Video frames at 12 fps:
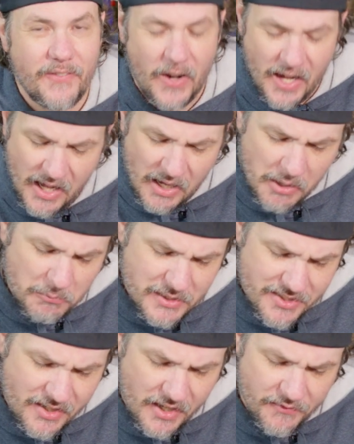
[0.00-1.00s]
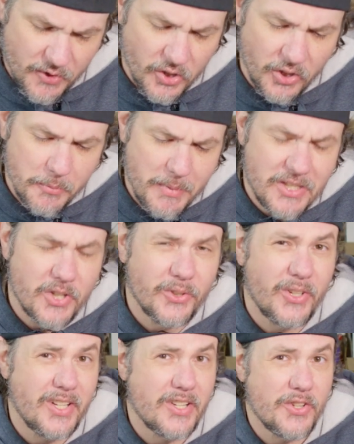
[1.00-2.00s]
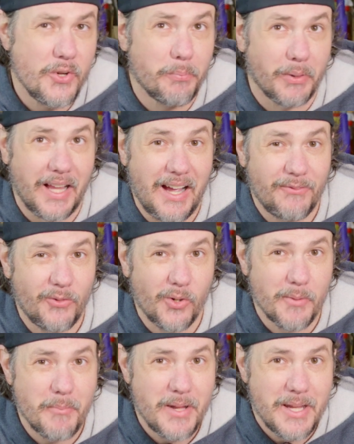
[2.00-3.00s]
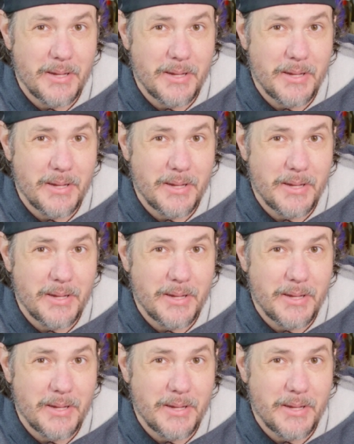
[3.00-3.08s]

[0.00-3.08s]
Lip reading: I would say if you're going to be tuning a new platform,